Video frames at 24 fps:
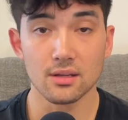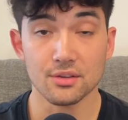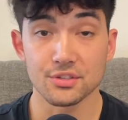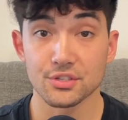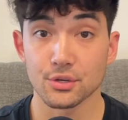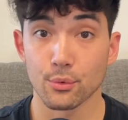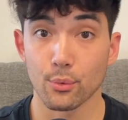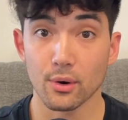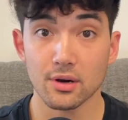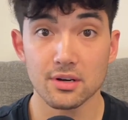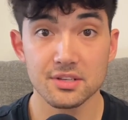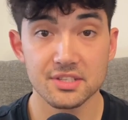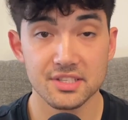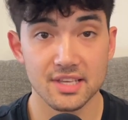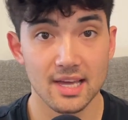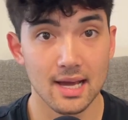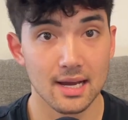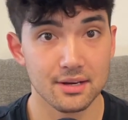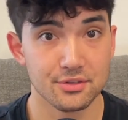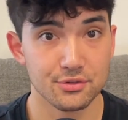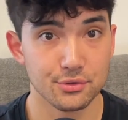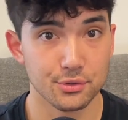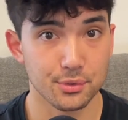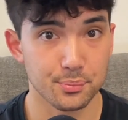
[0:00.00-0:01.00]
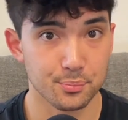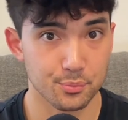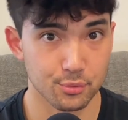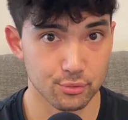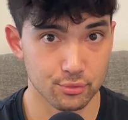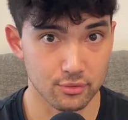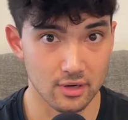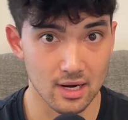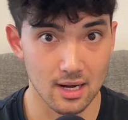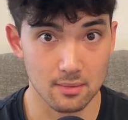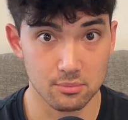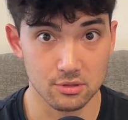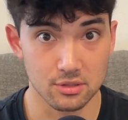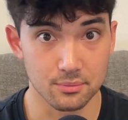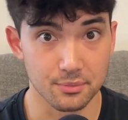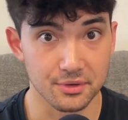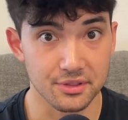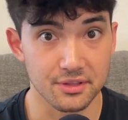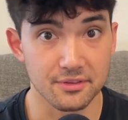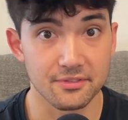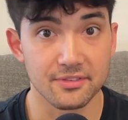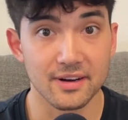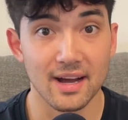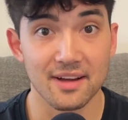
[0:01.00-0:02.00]
So where does the actual problem
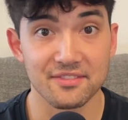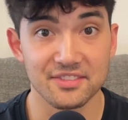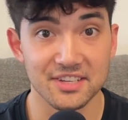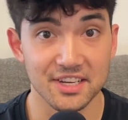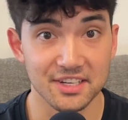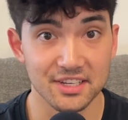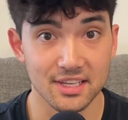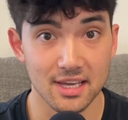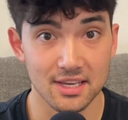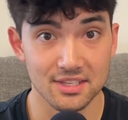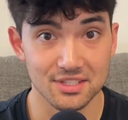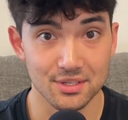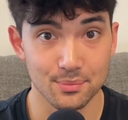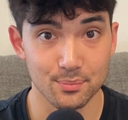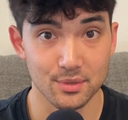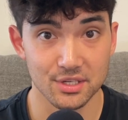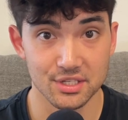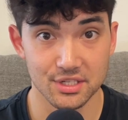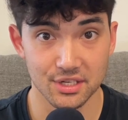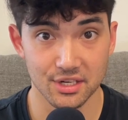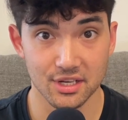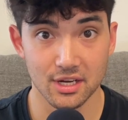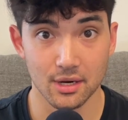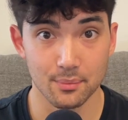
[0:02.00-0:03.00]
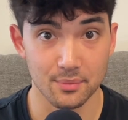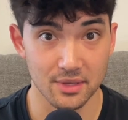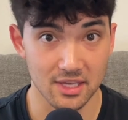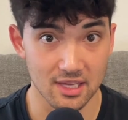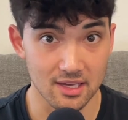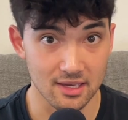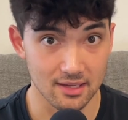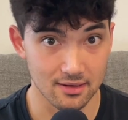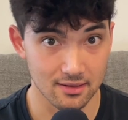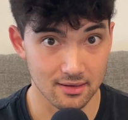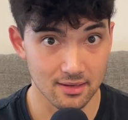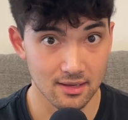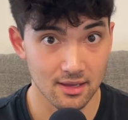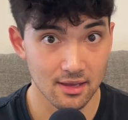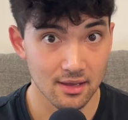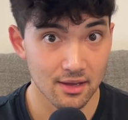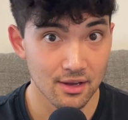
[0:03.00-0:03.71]
with the 510K submission come in?